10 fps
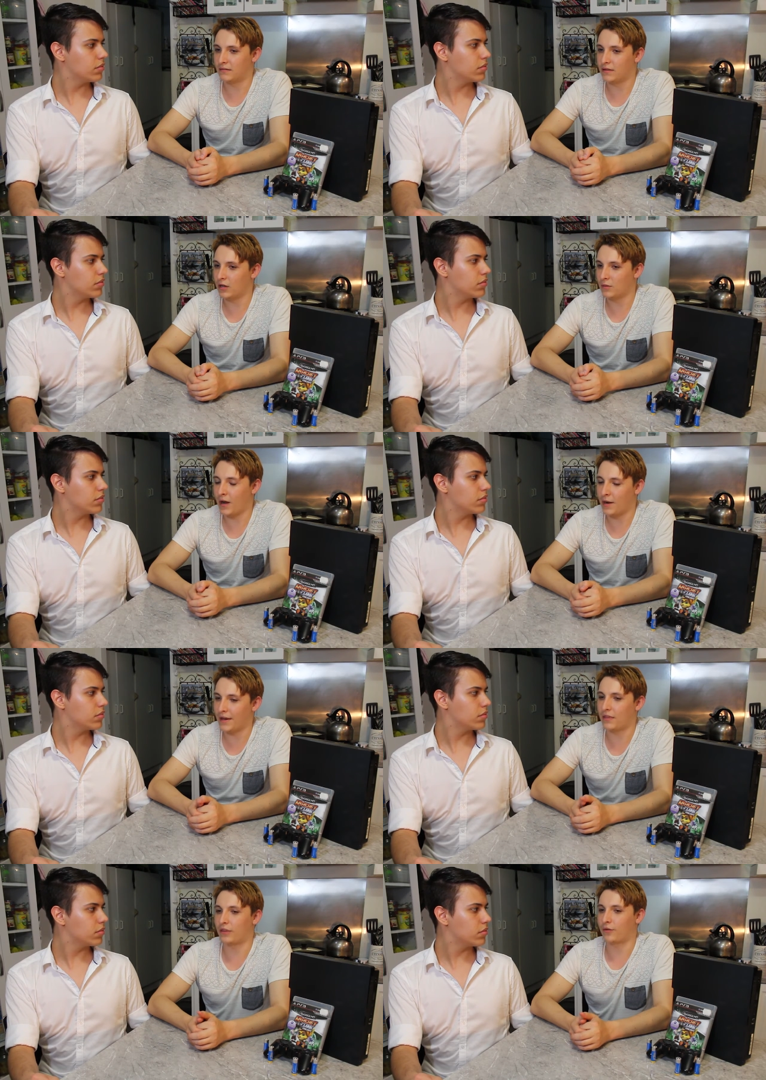Speaker 1: I think it might have
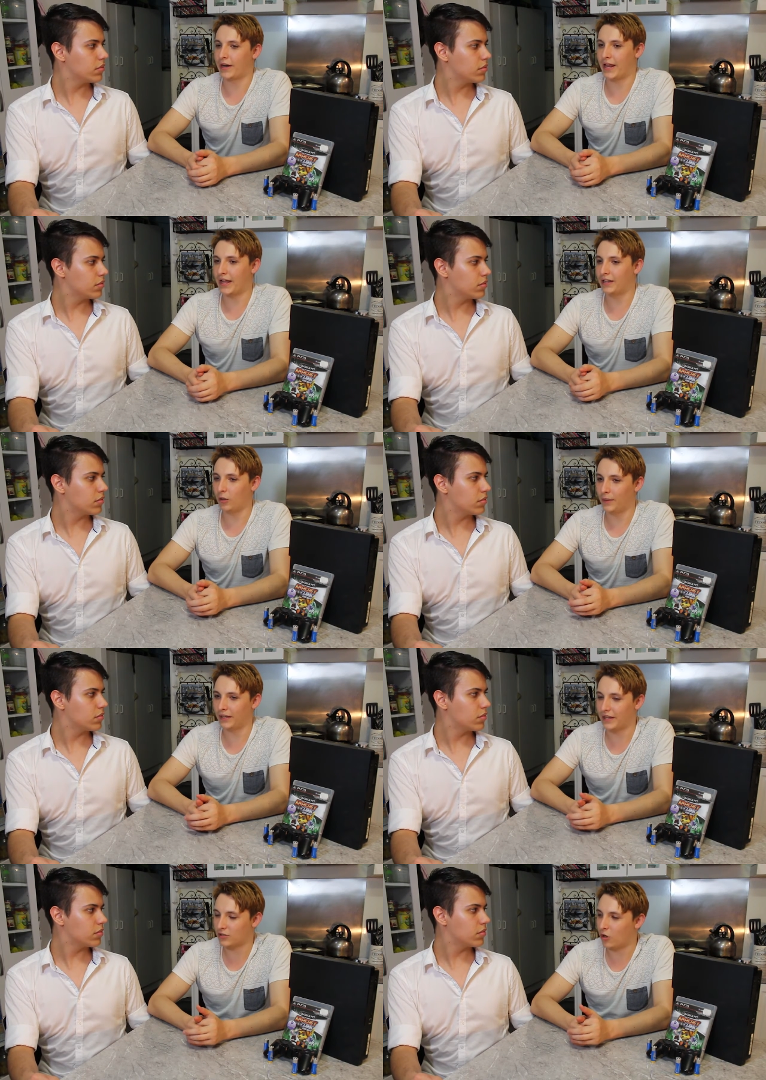been three, had a little bit
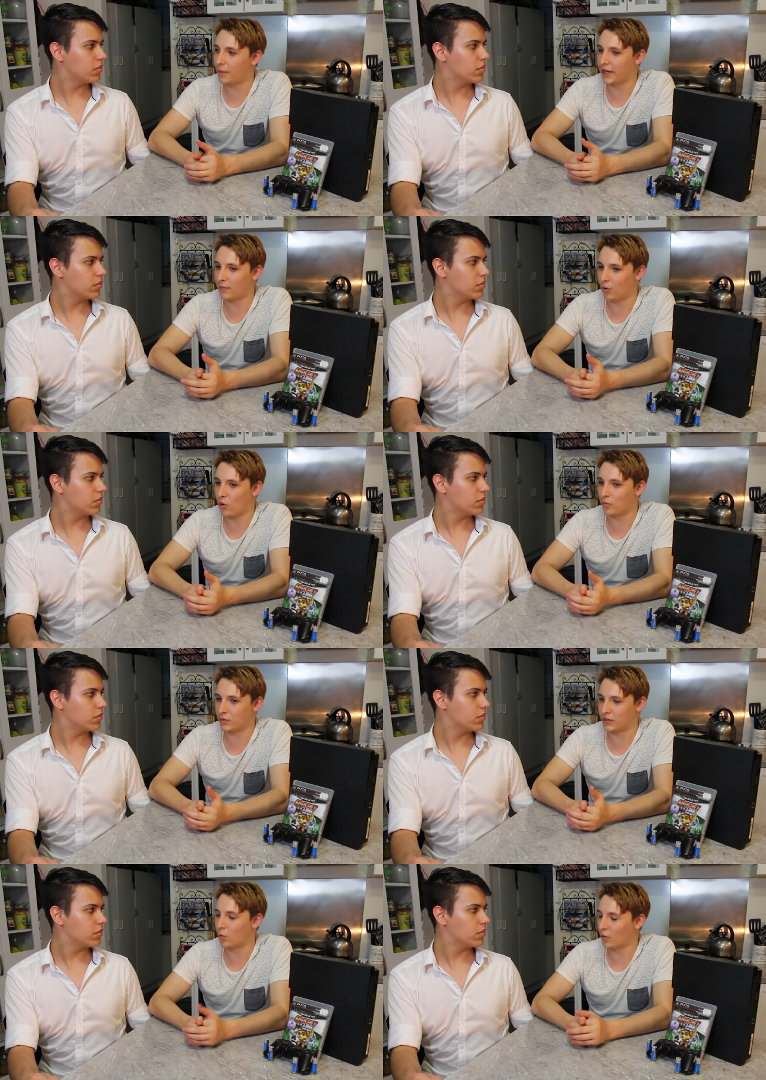less comedy and more it
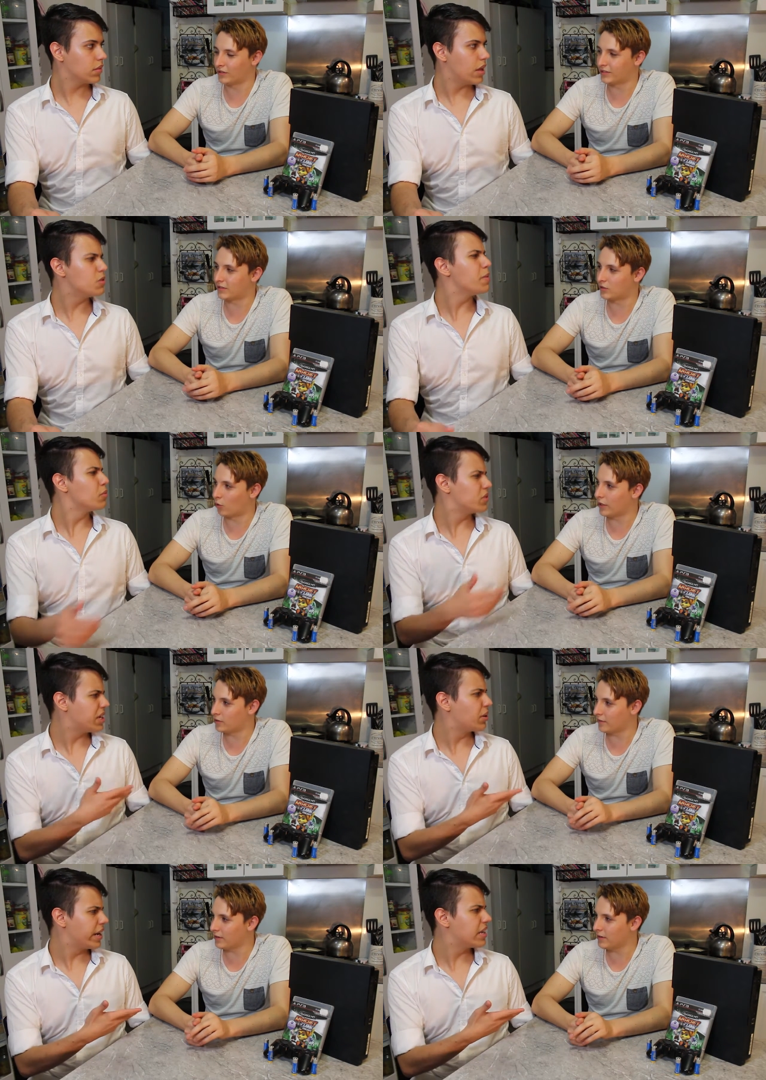was towards more driven.
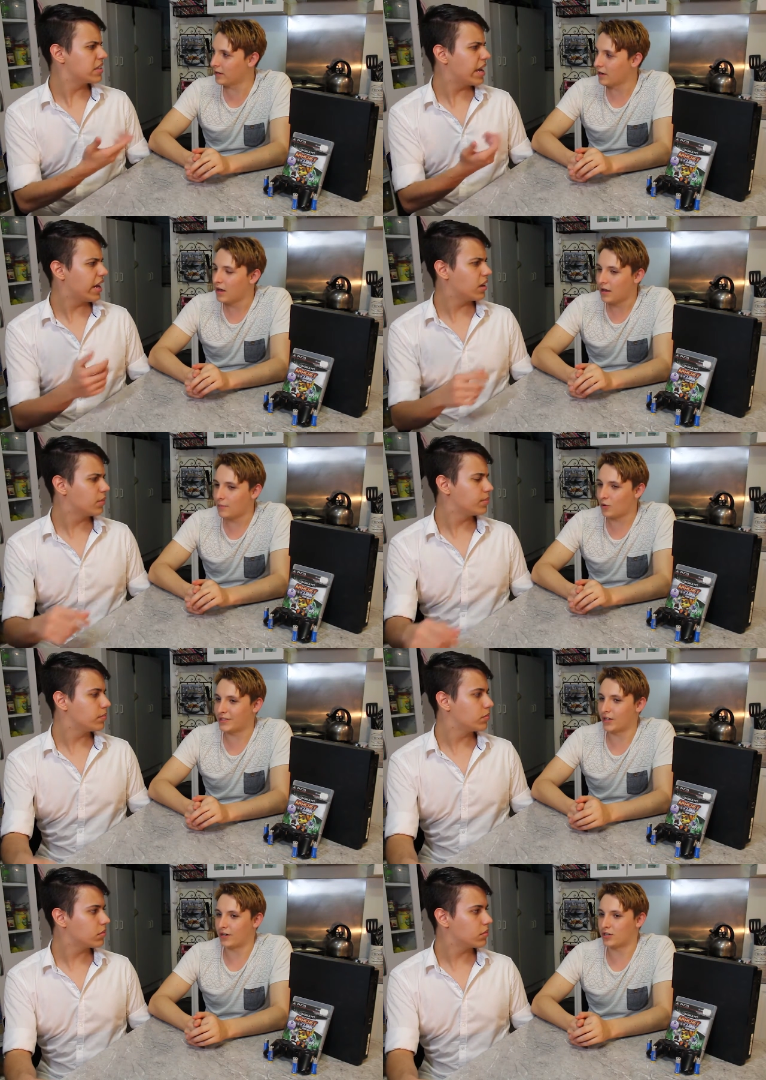serious, yeah. more
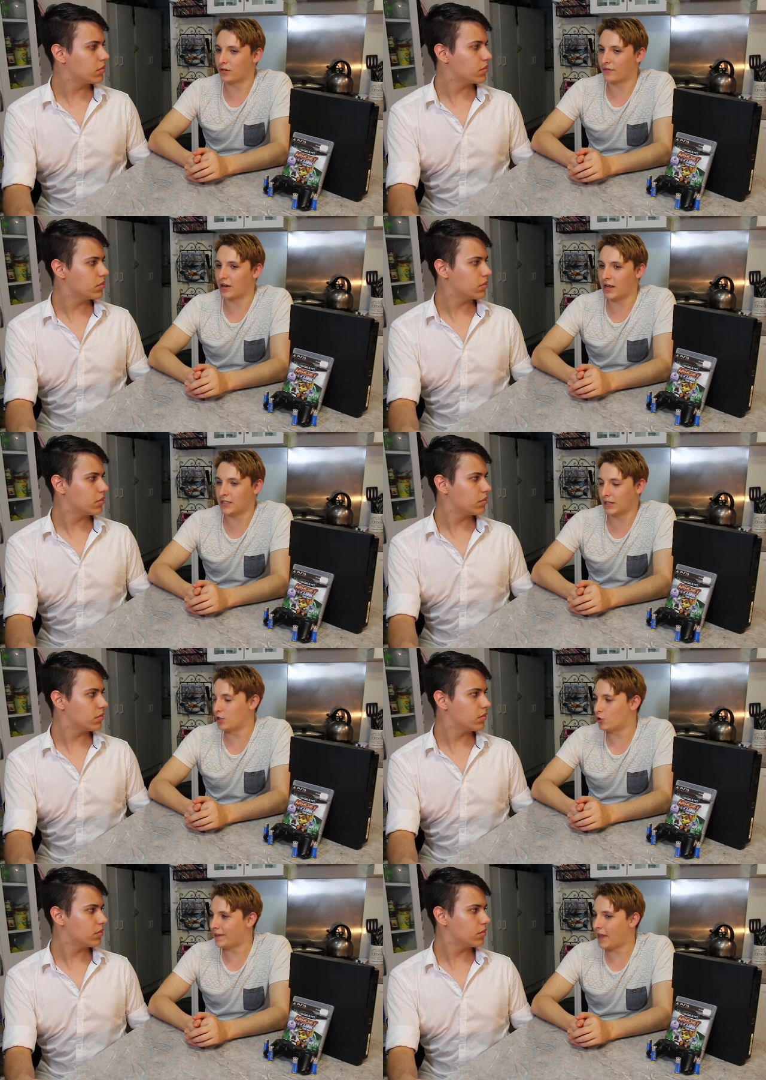serious driven. I still
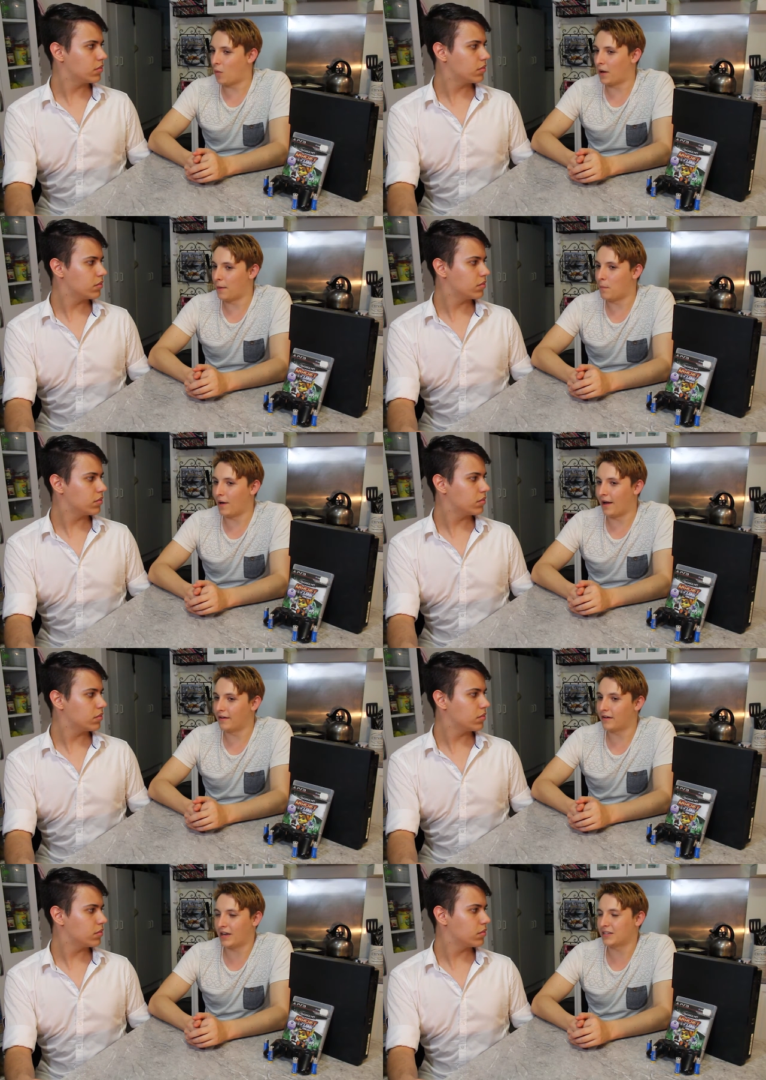enjoyed that one, but
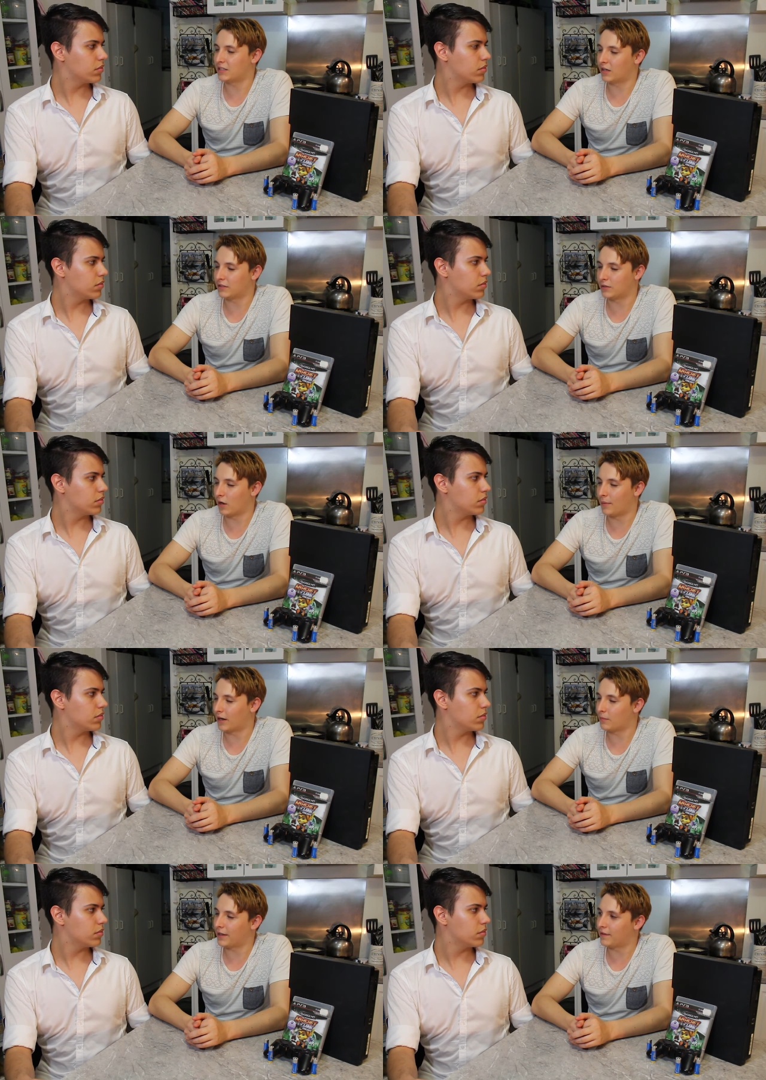I, will still go
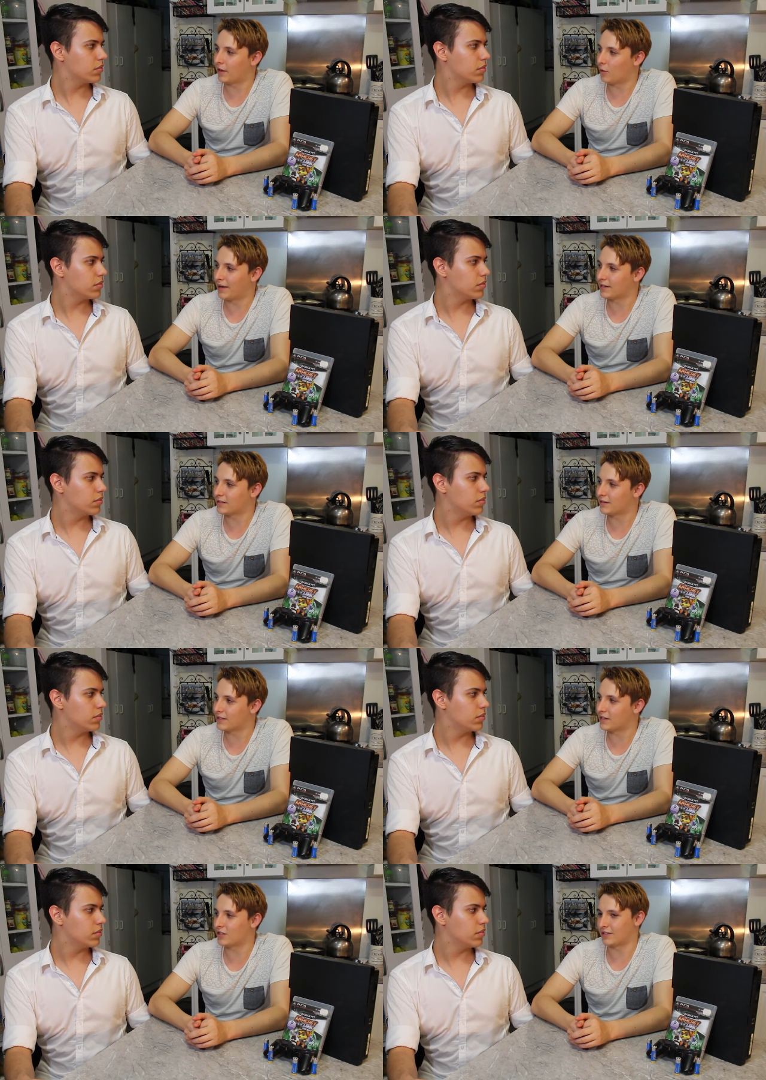back and play the other ones because
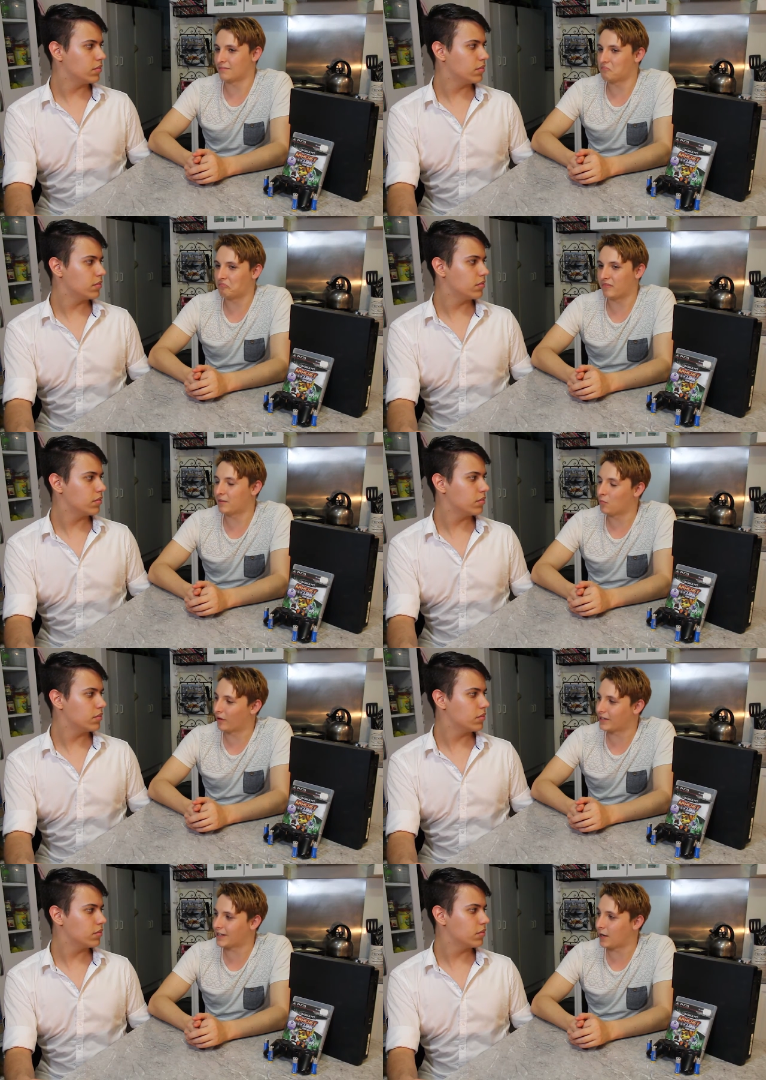they're just more
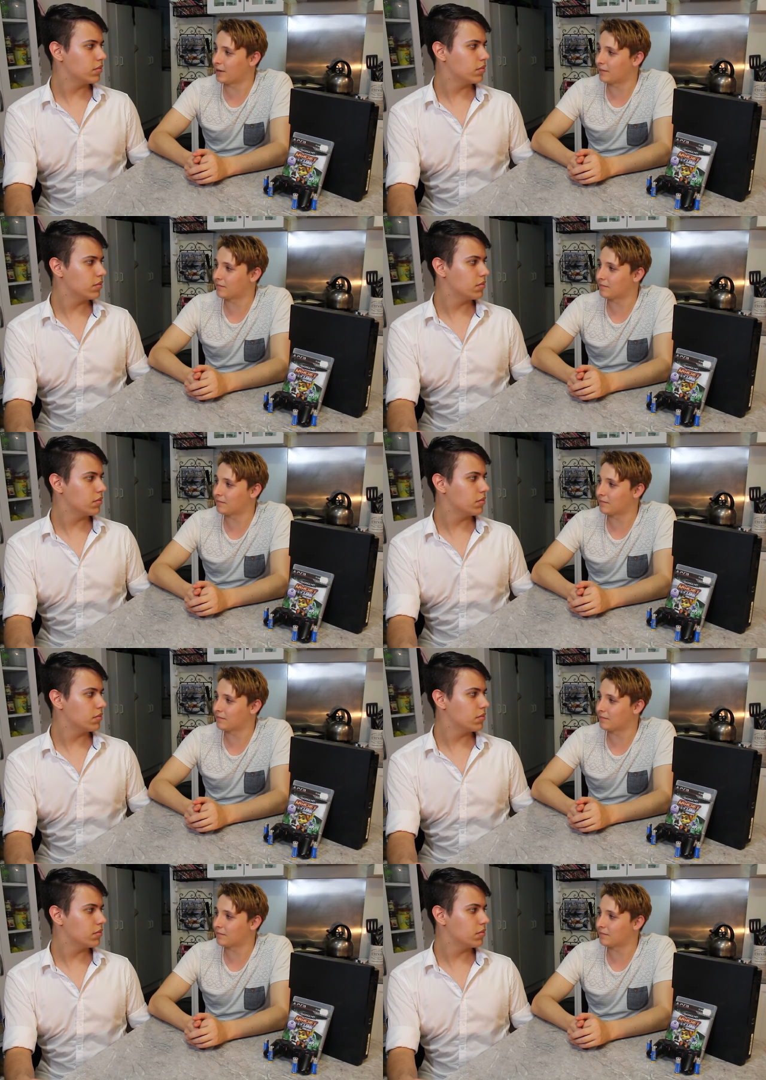entertaining